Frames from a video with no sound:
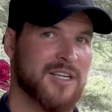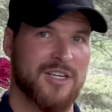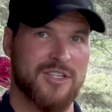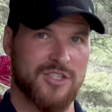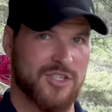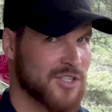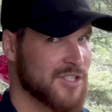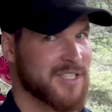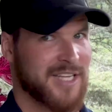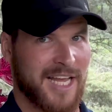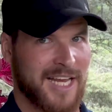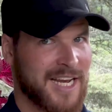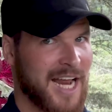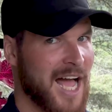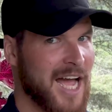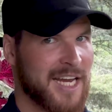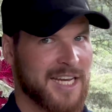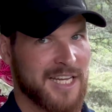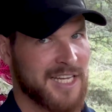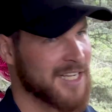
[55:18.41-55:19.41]
Just stay in
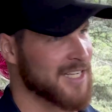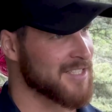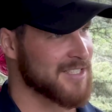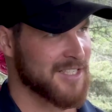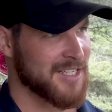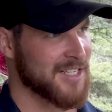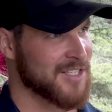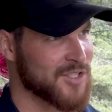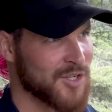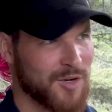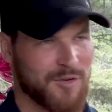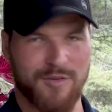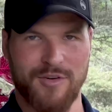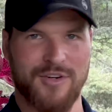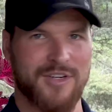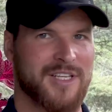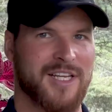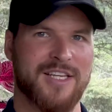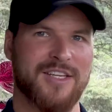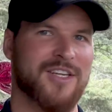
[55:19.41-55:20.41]
hiding until it's over,
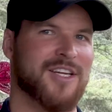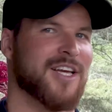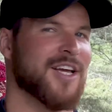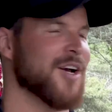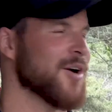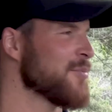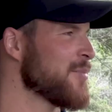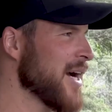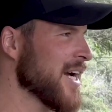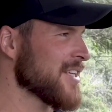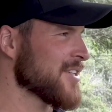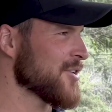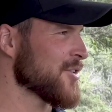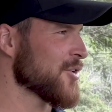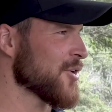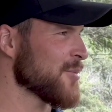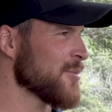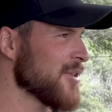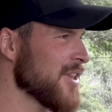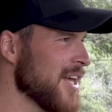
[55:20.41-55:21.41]
and then you can go back to your
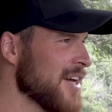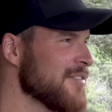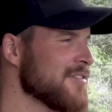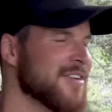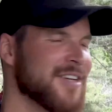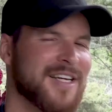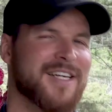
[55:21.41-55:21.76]
normal life.